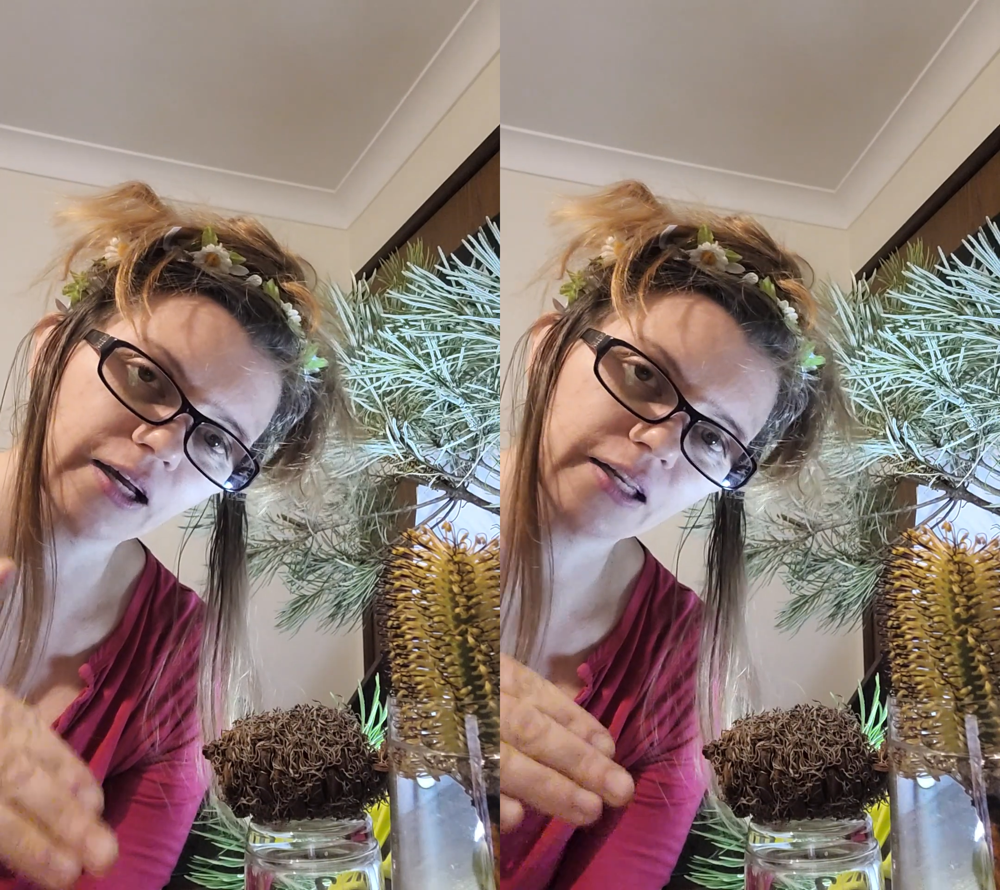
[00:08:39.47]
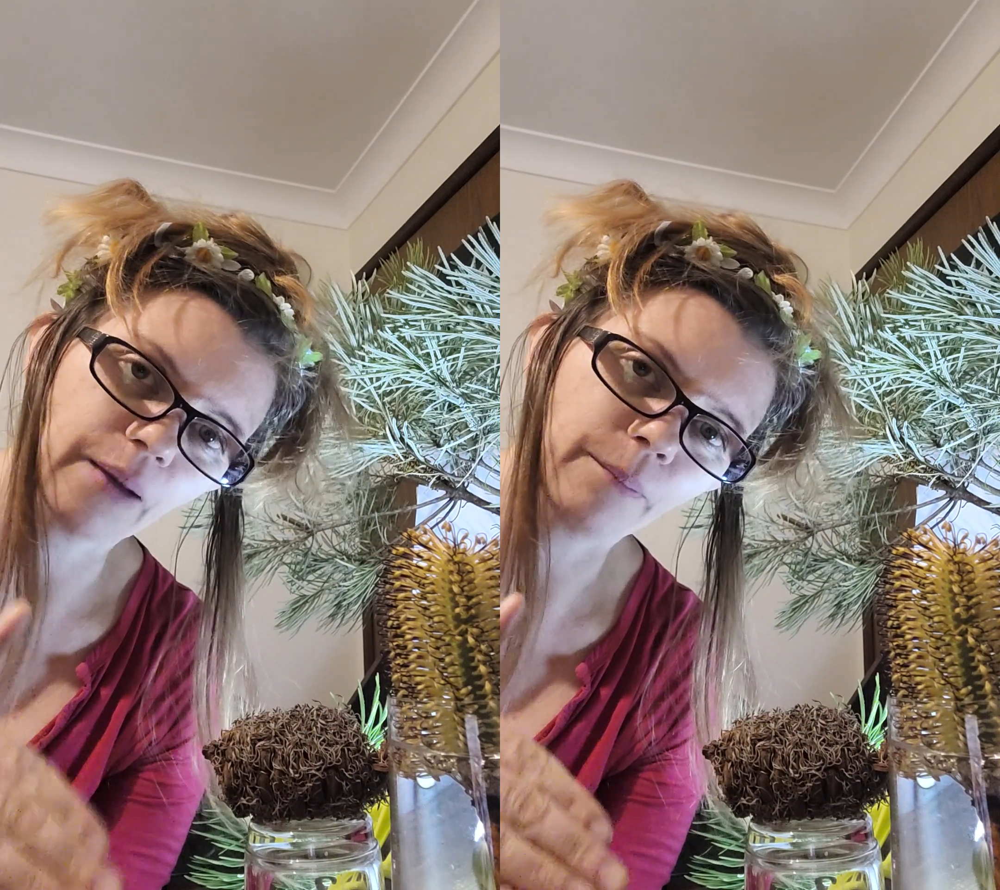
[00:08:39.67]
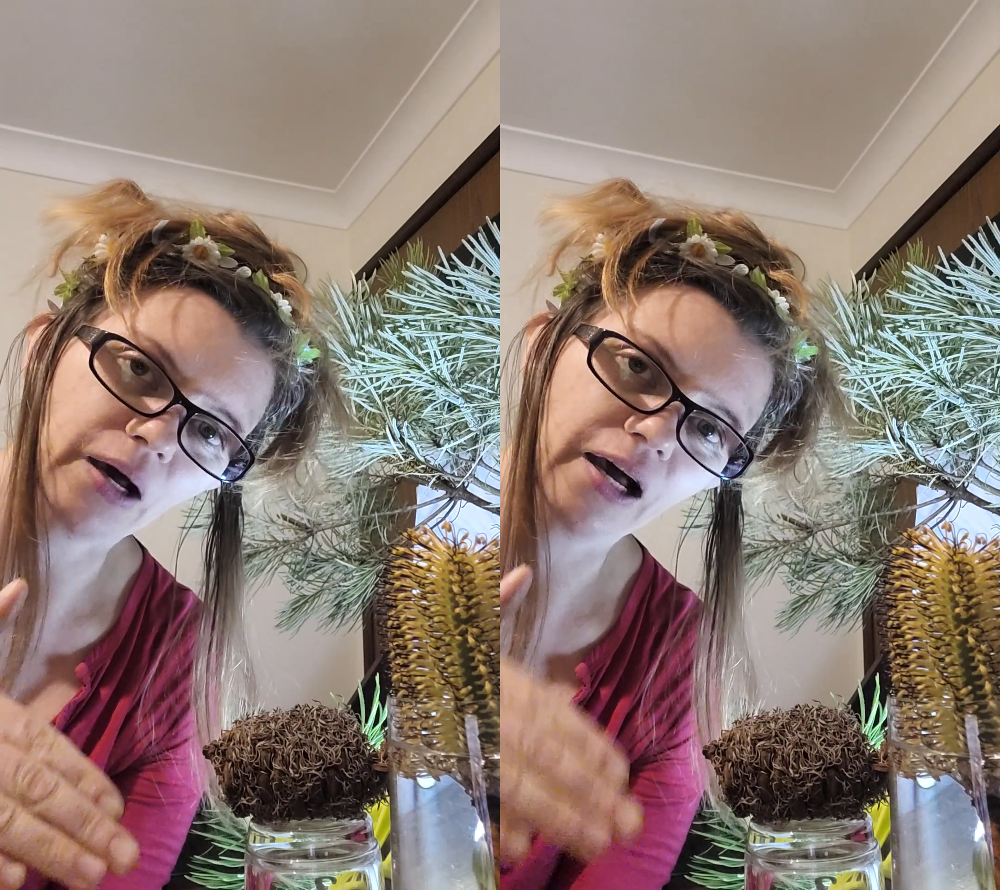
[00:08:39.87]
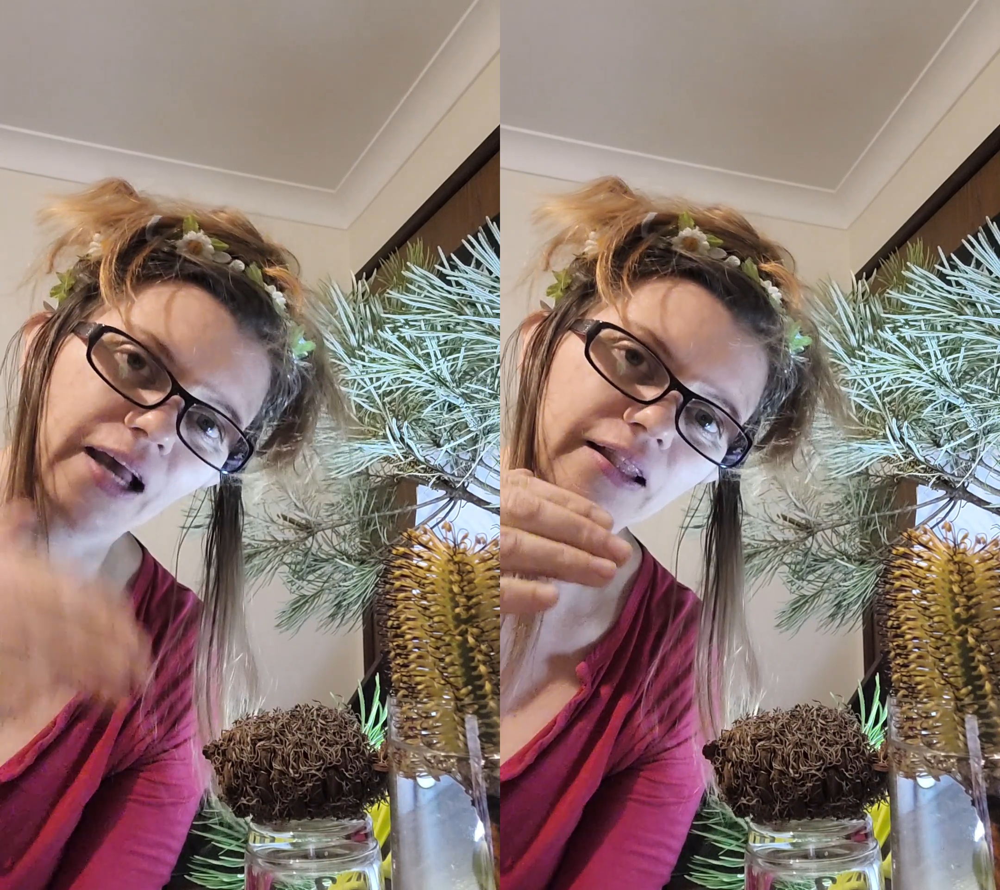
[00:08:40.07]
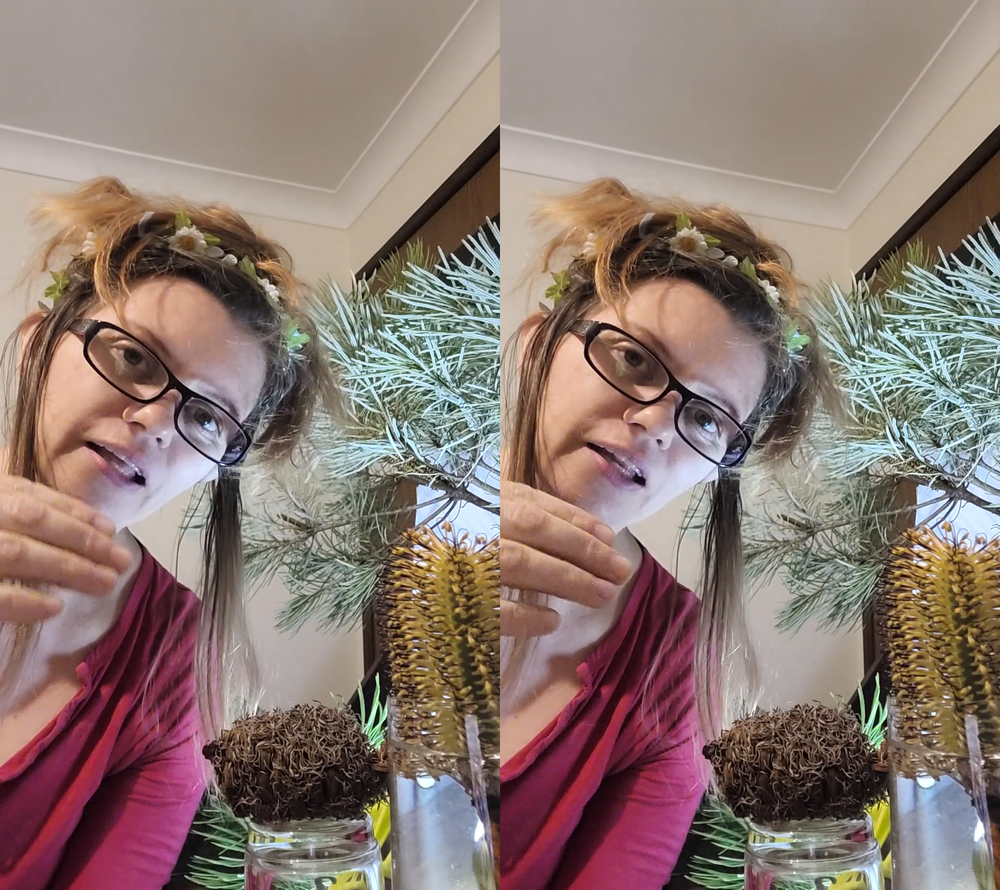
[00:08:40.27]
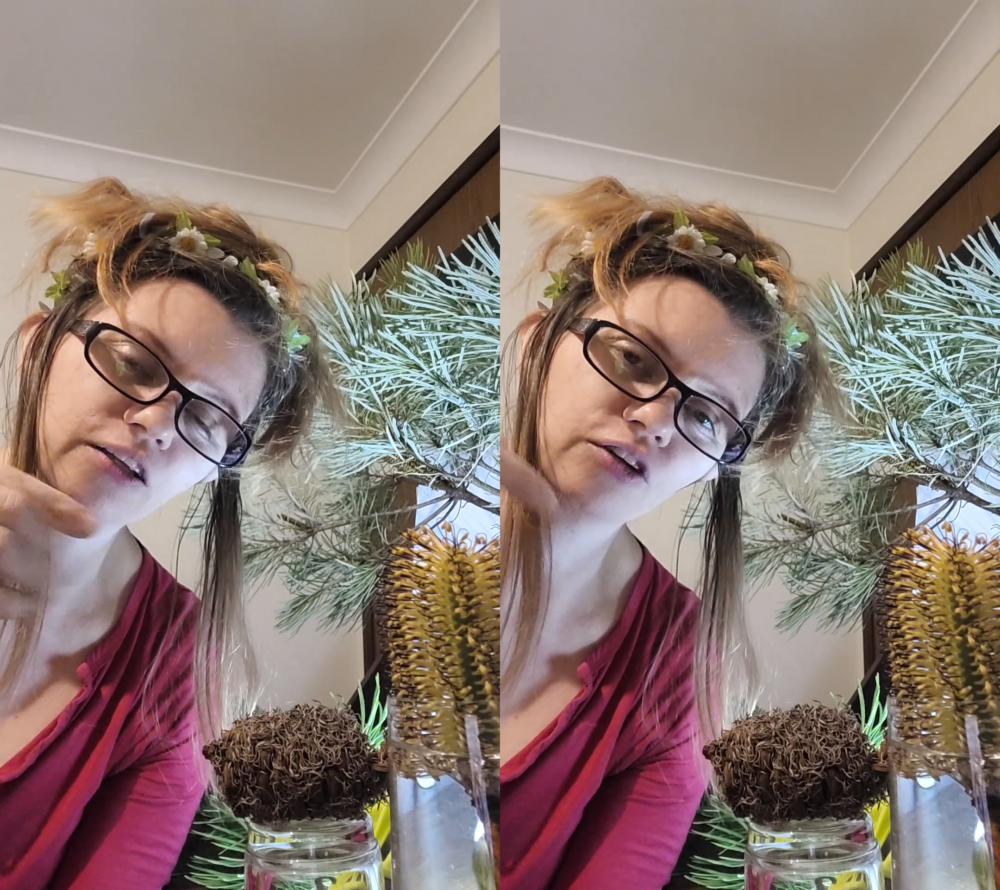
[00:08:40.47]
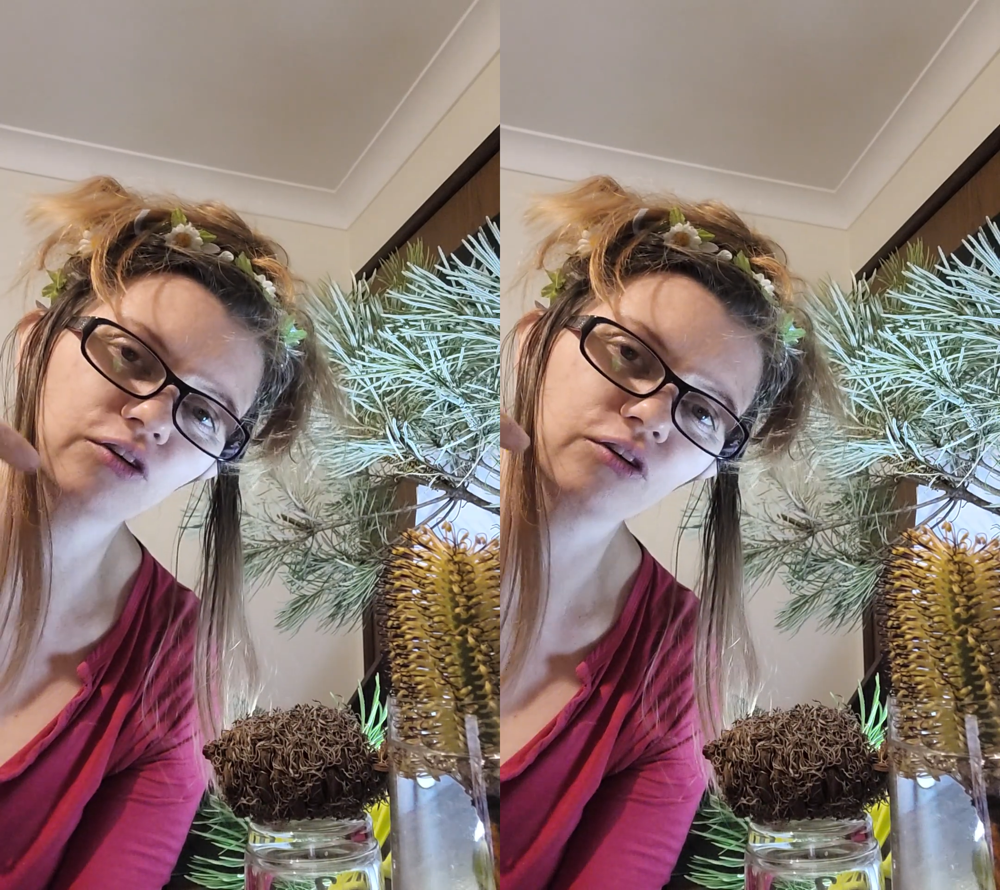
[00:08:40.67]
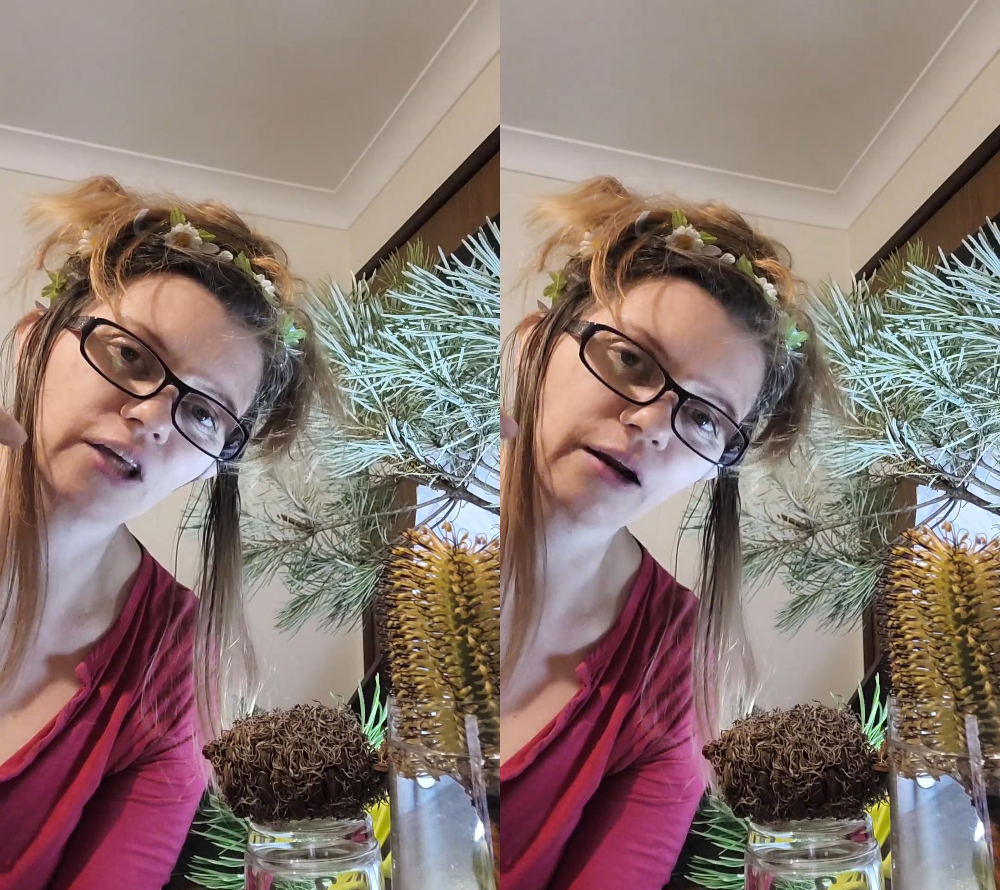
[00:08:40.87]
number, and then
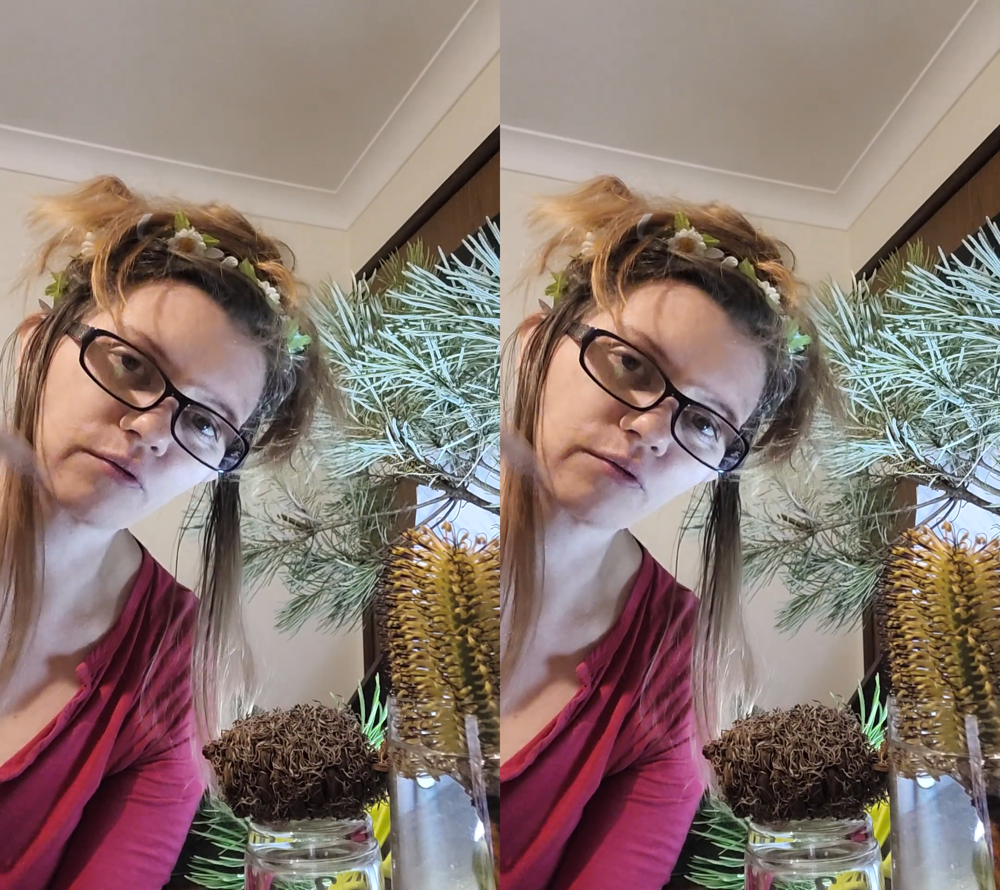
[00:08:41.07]
you get